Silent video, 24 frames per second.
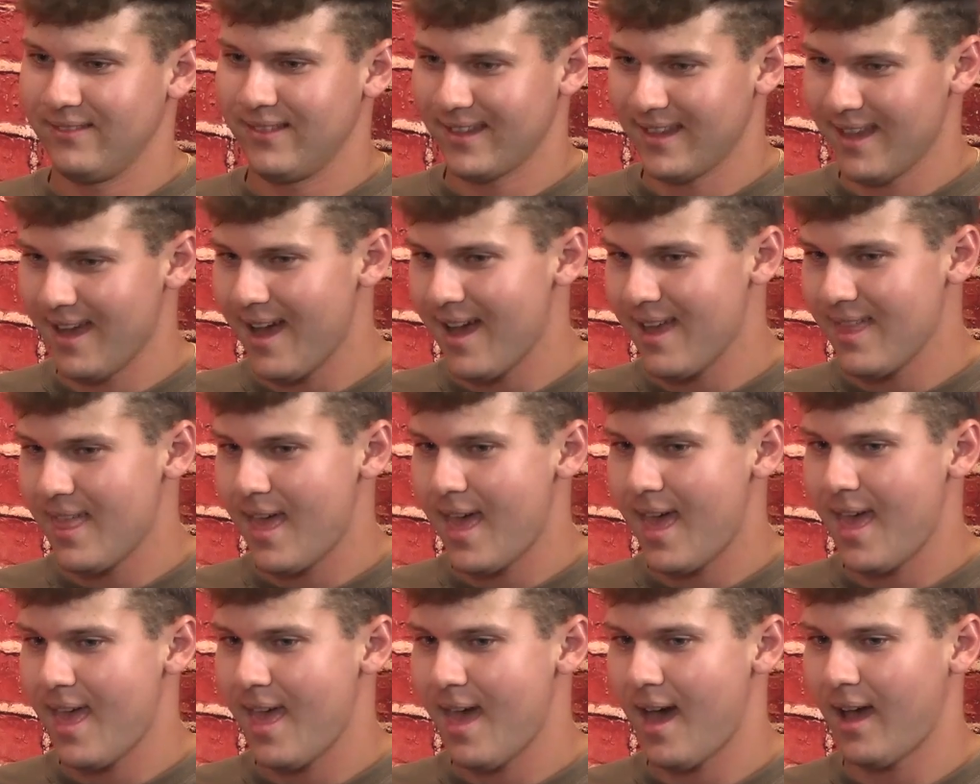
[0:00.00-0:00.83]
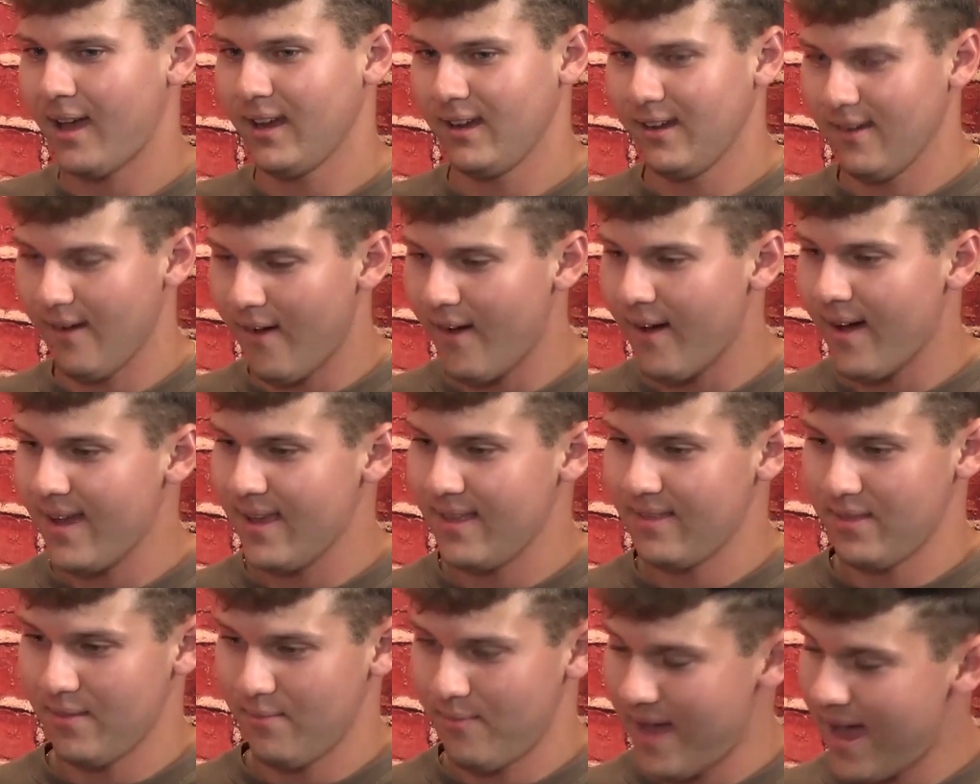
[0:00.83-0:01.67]
the guy that I
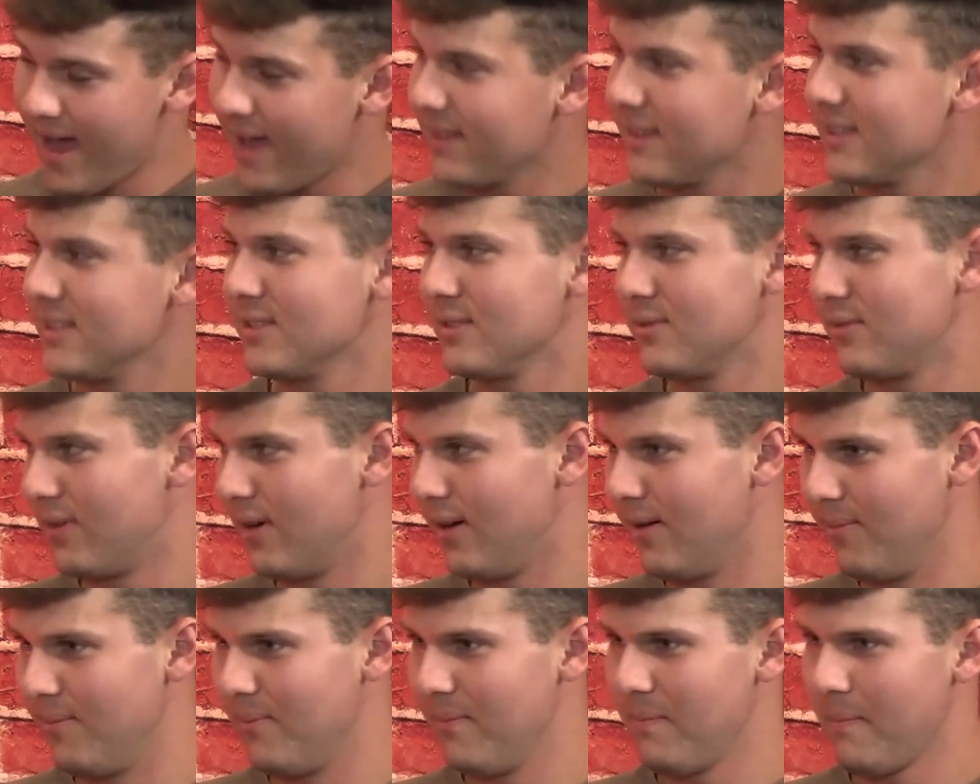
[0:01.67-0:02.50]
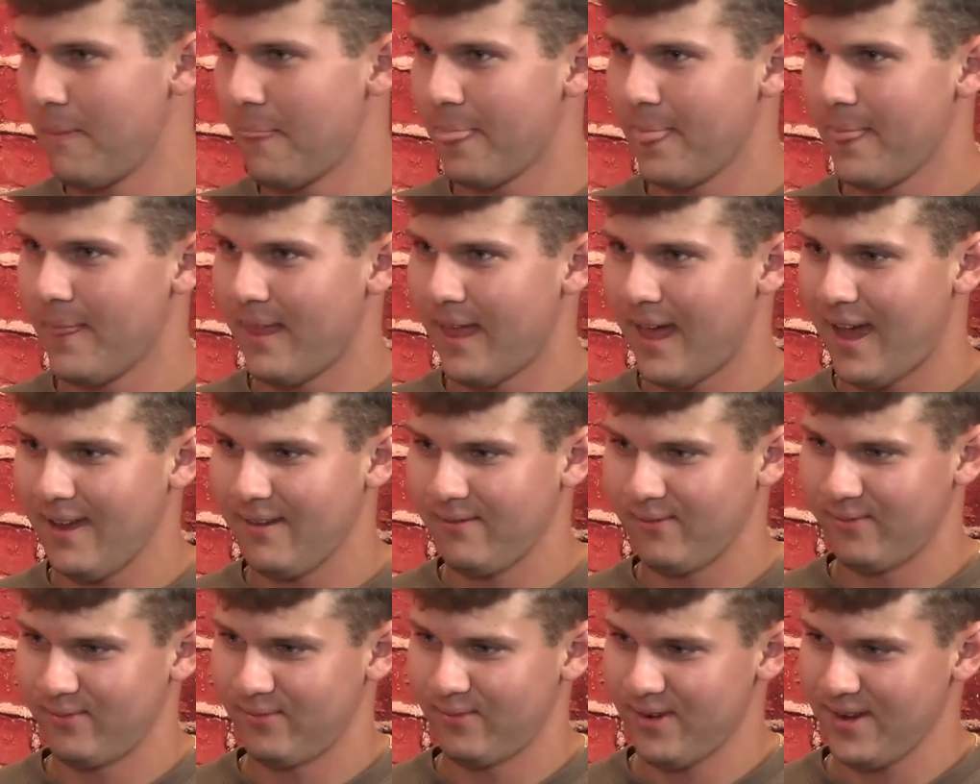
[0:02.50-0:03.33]
got the pallets from, I
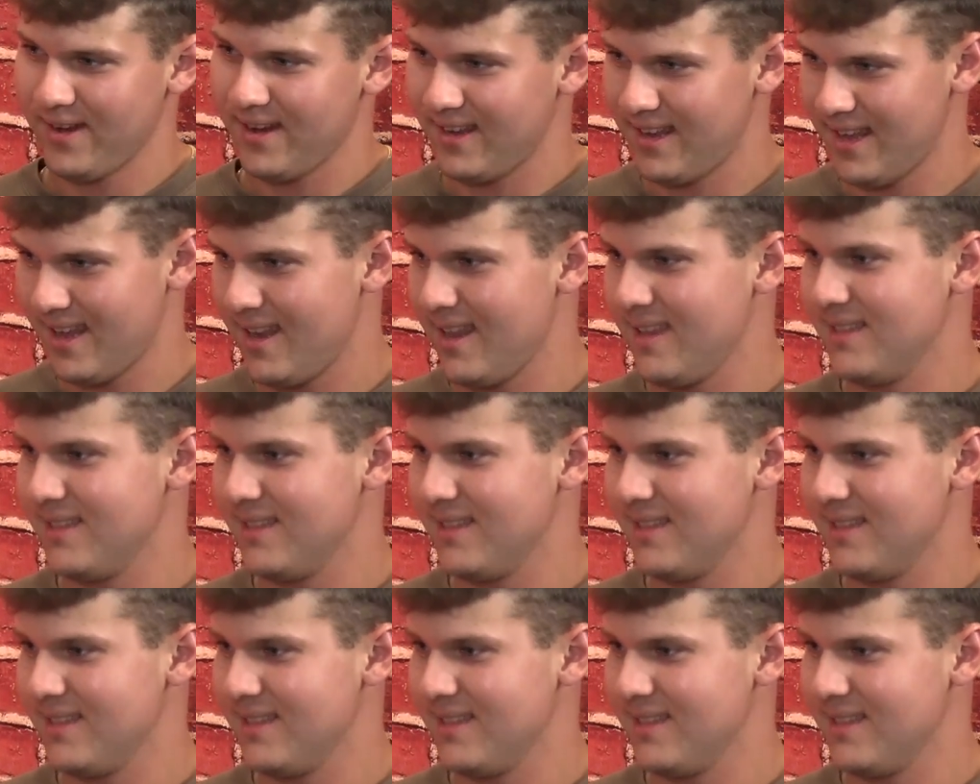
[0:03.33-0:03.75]
redid